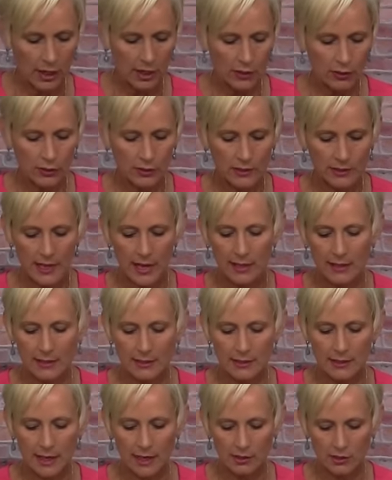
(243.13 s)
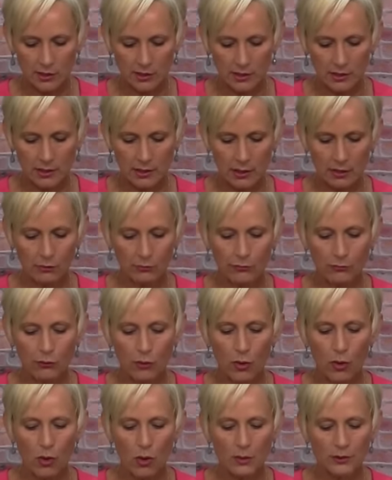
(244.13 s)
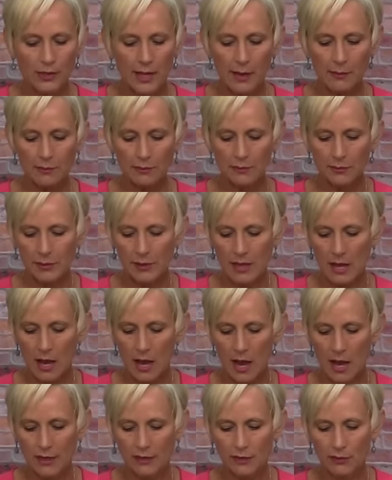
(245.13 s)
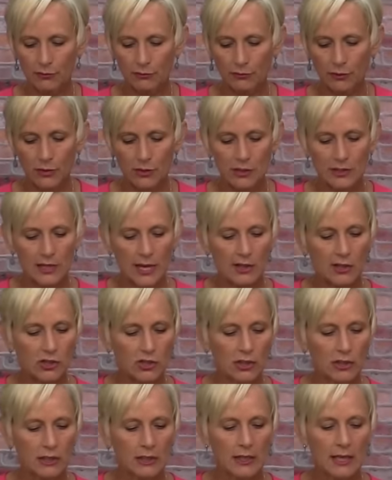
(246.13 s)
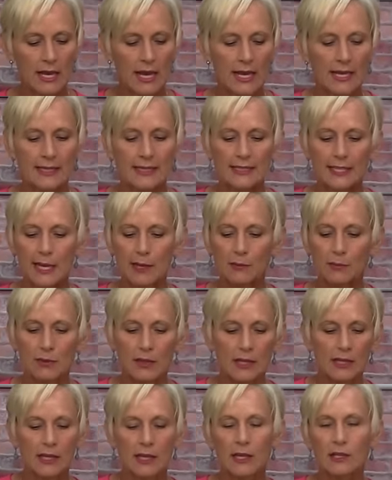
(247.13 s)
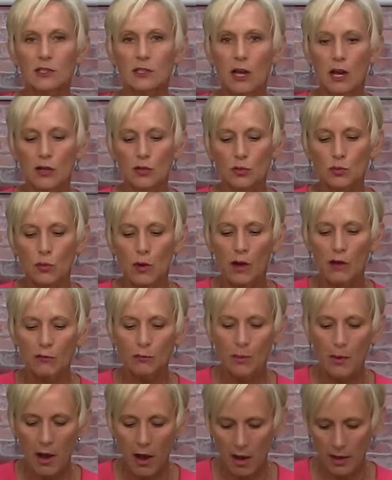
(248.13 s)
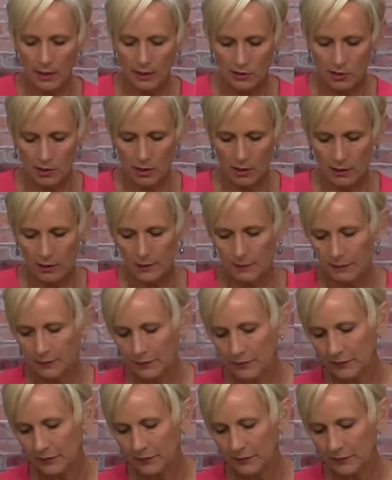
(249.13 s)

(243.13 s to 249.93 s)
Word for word: Your second section is gonna fold up behind the first section. Same thing, it's got 12 pockets on it.